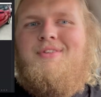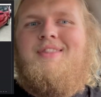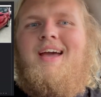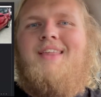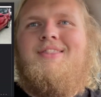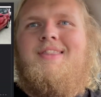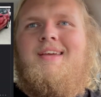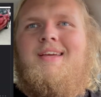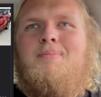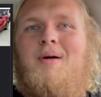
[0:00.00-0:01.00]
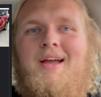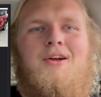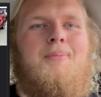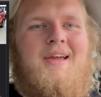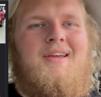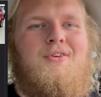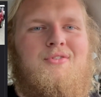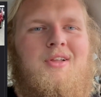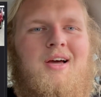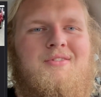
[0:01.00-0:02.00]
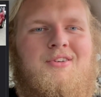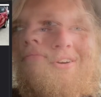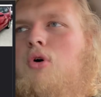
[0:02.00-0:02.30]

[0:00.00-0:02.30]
than the buy here, pay here's lots car.